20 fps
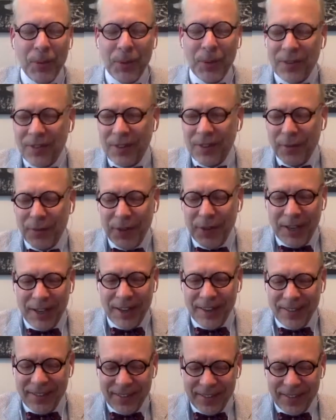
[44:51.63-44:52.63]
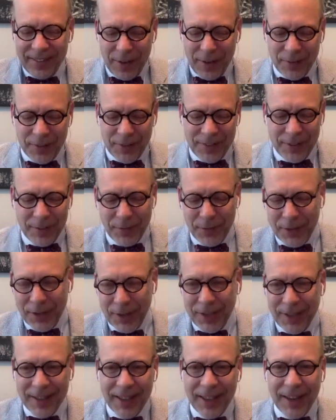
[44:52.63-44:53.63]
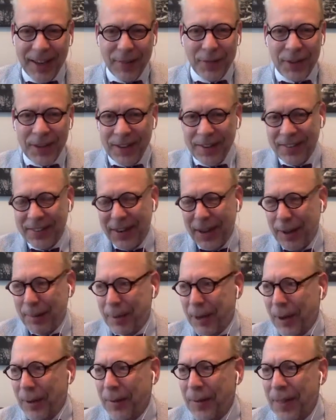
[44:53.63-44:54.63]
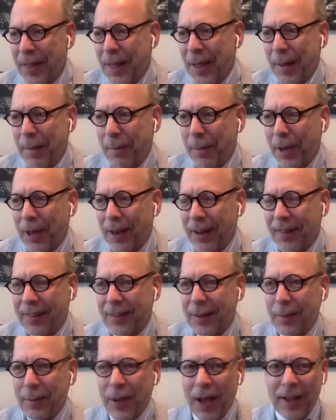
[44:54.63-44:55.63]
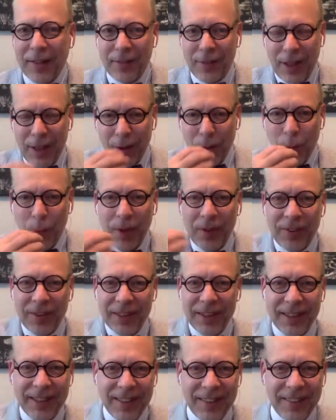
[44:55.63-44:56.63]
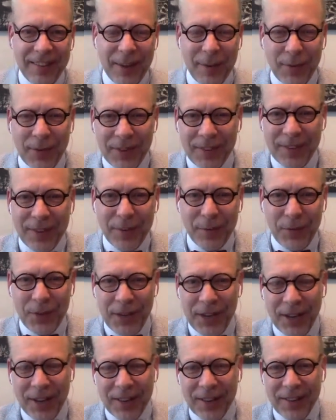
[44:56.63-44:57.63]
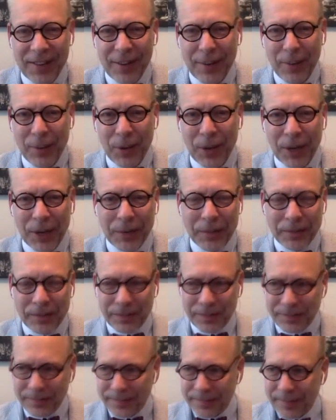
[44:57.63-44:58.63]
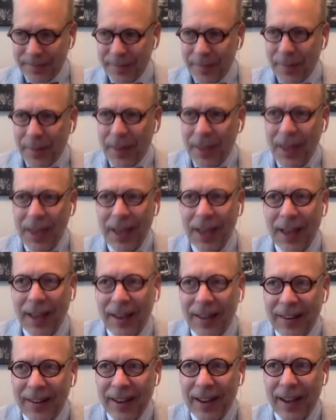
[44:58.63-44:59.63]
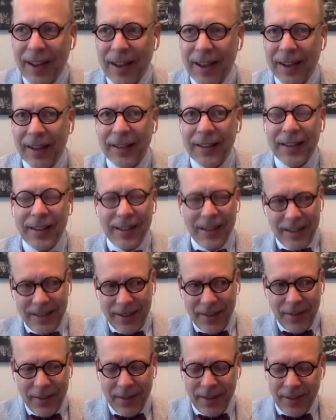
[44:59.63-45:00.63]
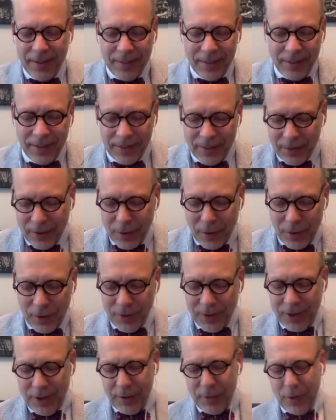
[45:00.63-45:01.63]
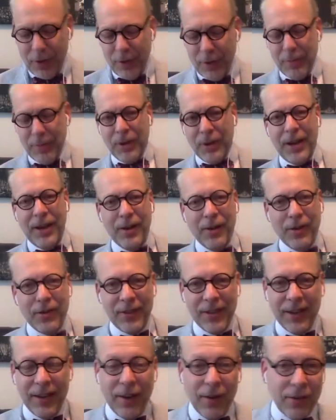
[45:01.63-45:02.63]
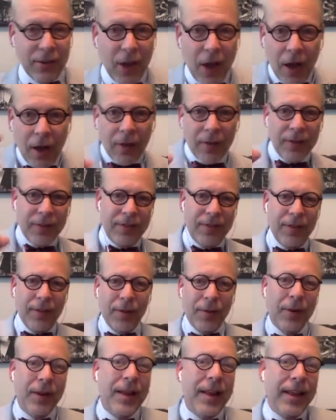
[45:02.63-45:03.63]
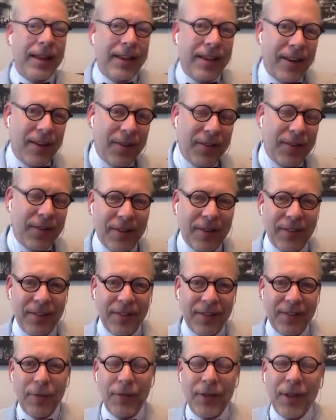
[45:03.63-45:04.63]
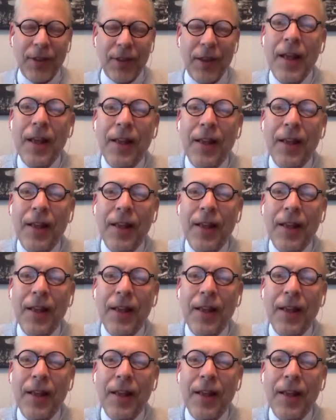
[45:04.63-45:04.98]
which symphony it is, the Seventh Symphony, and I forget his name now. But some guy's like whistling the Seventh Symphony on the subway. And, you know, the girl, the hero of the book, hears it and goes, oh, so. You know, there's the seventh.